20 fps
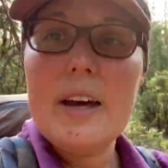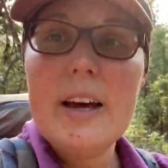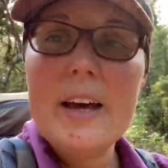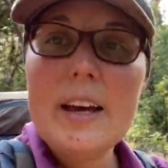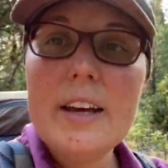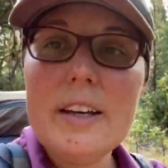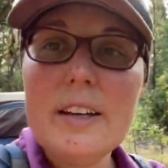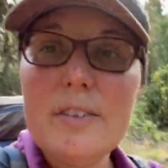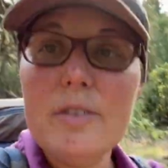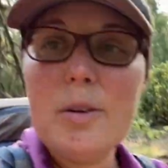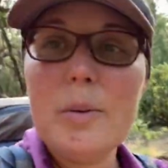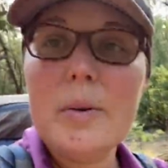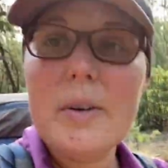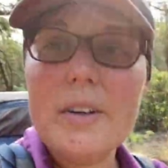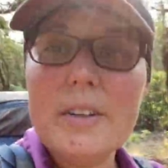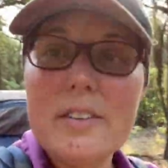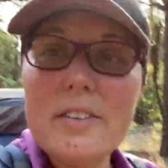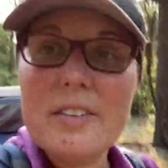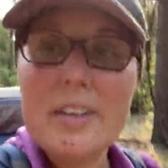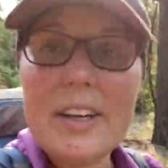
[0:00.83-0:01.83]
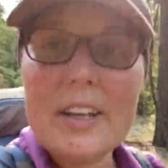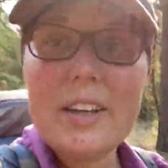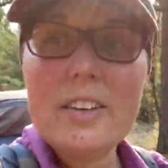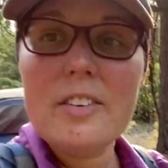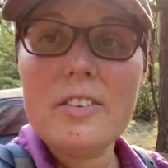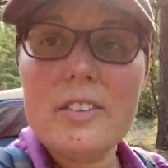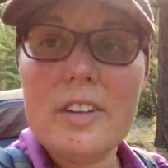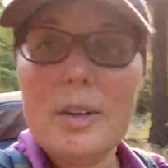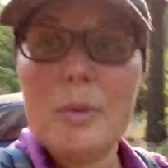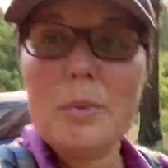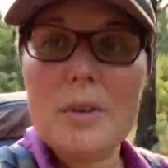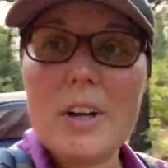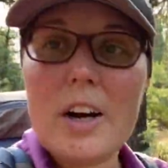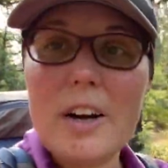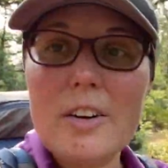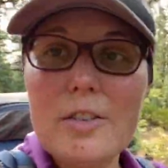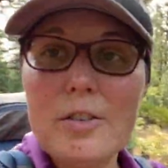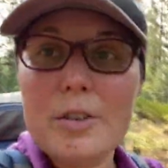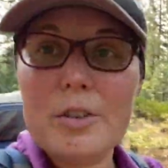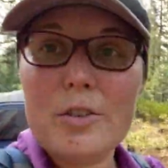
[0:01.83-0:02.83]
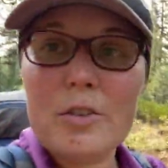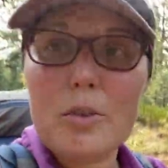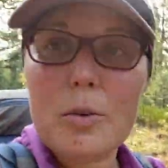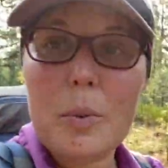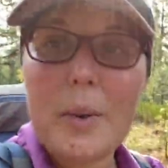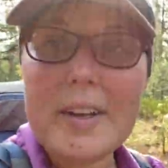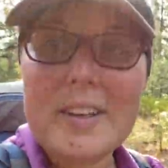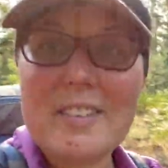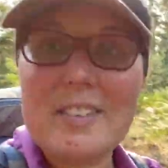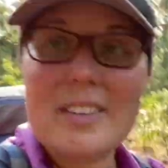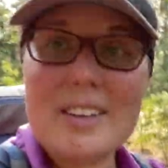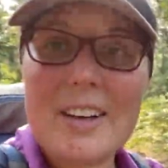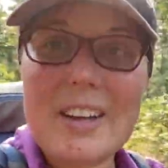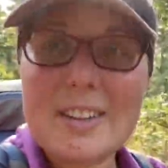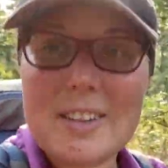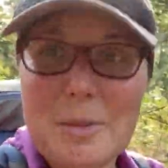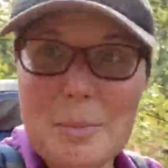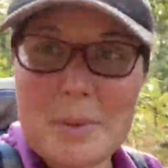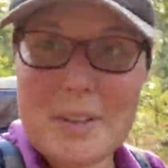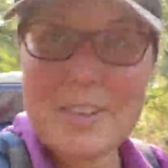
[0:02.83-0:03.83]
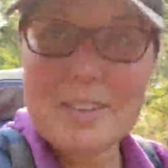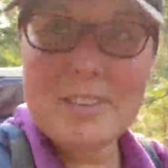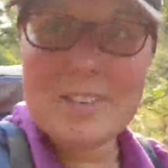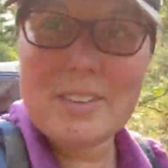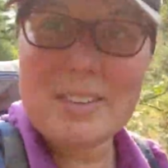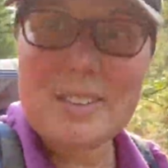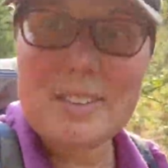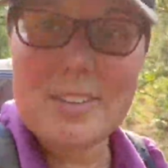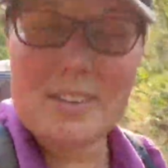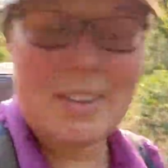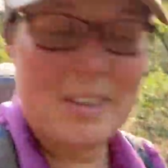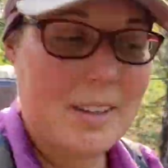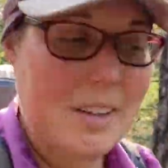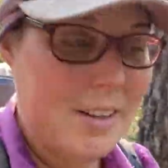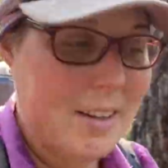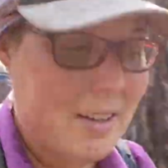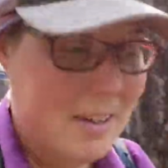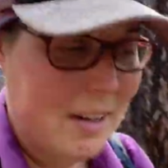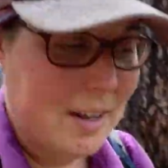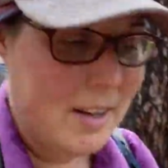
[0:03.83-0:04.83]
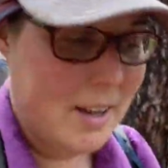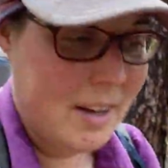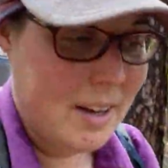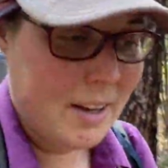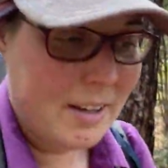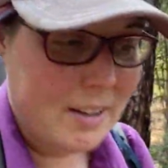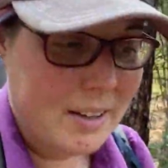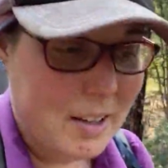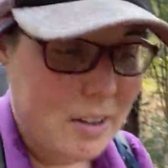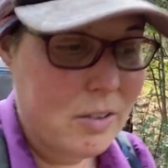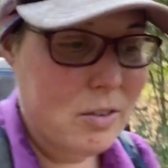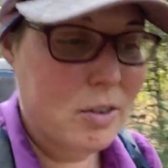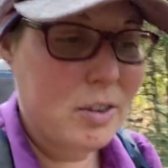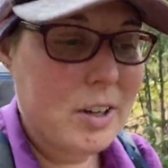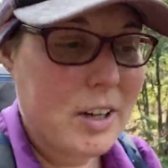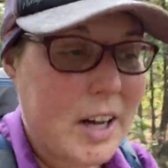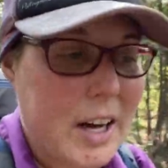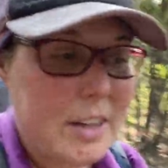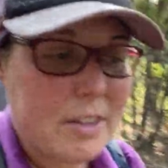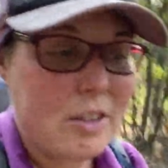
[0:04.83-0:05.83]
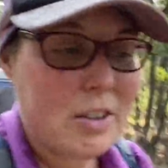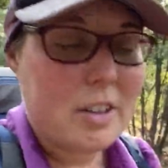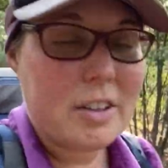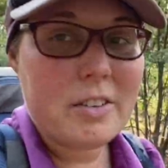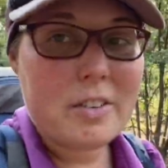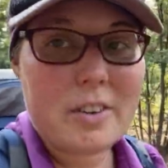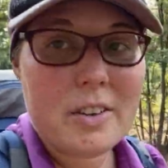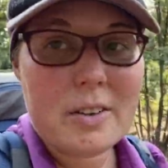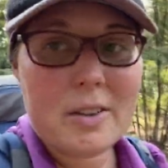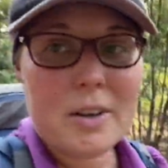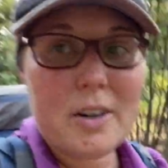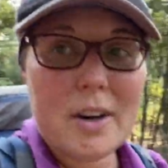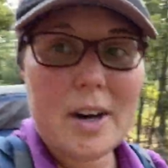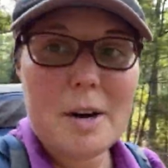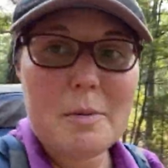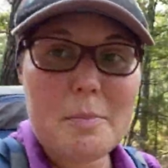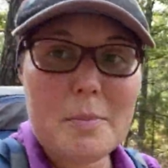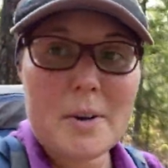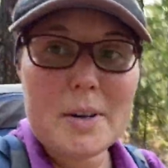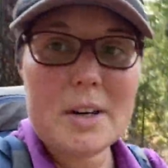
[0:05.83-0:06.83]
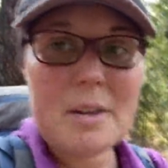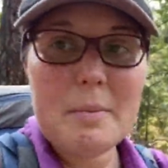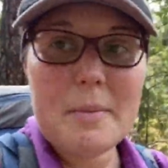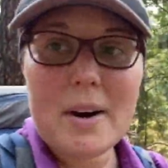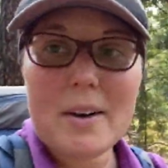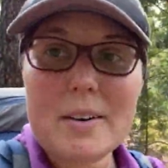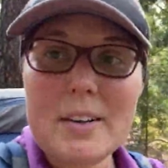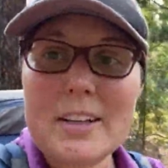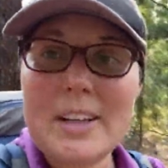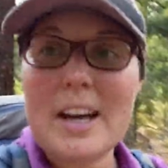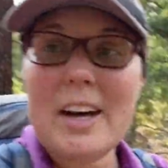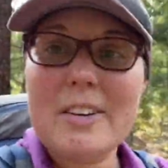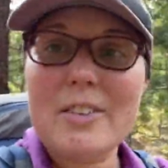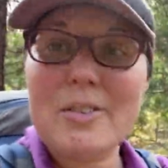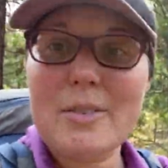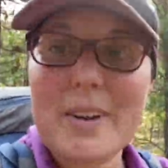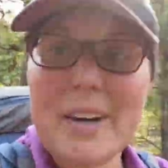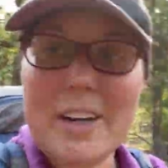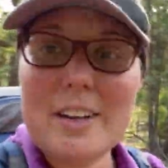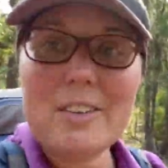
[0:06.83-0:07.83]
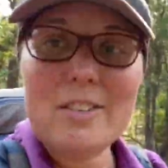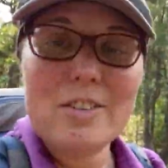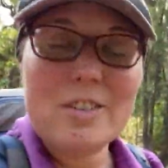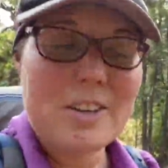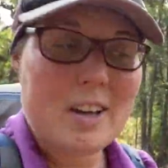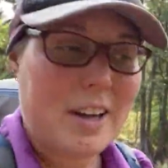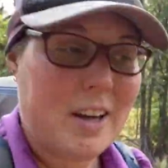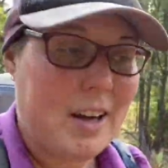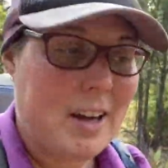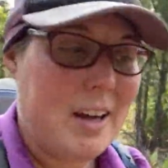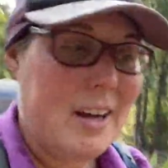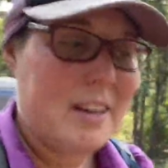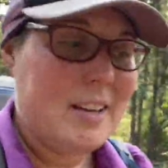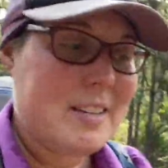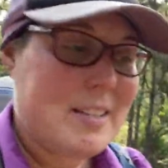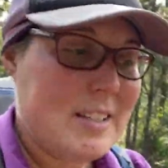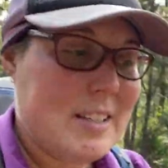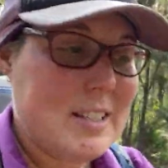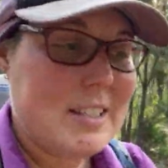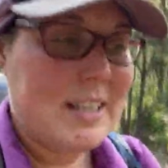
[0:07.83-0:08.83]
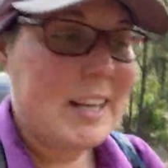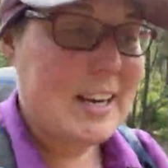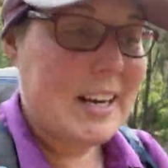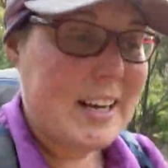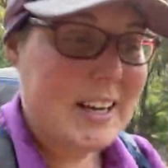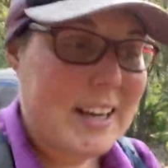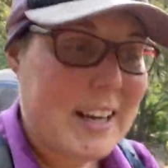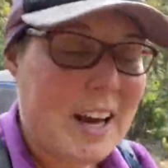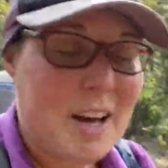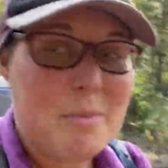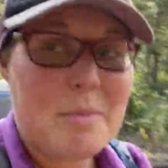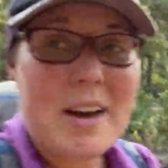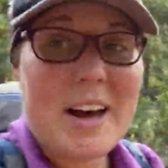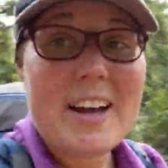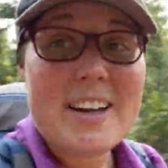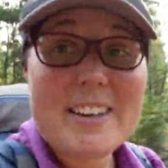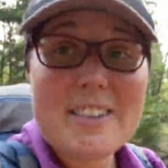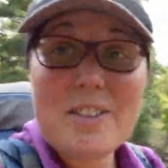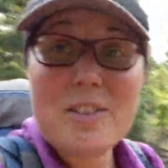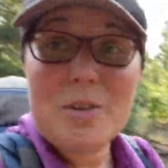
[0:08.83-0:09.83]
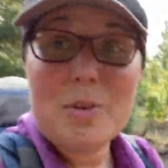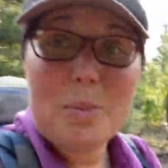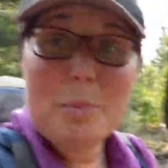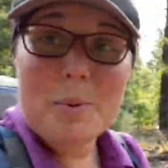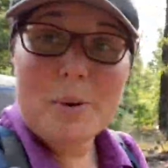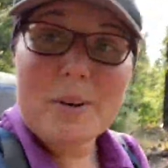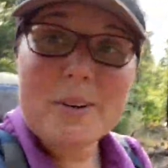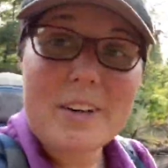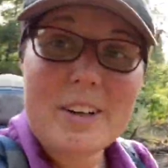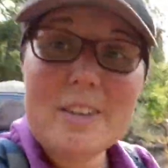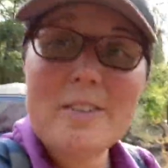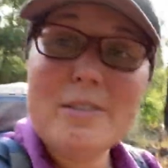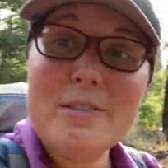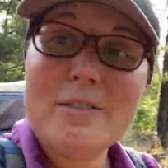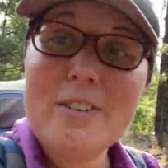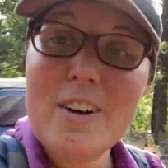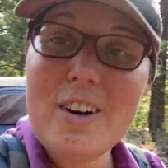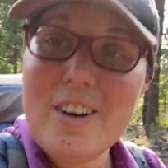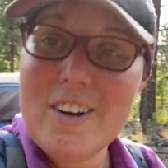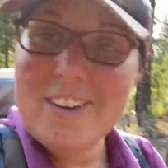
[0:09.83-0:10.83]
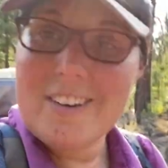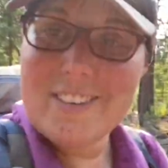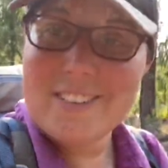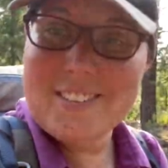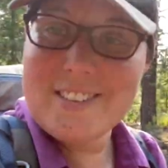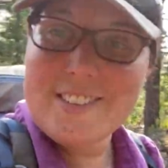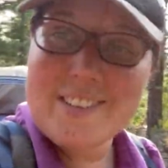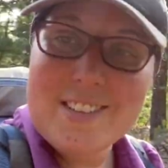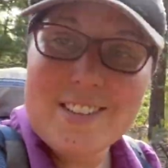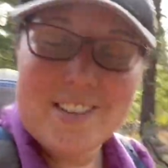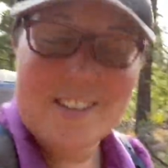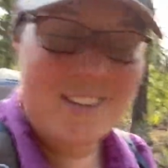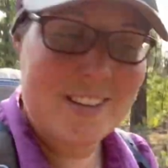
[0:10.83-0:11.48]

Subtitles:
Hey everyone, today is day 120 on the PCT. Yesterday I took a 0 at Burney Mountain Guest Ranch. Today I'm headed to Burney Falls.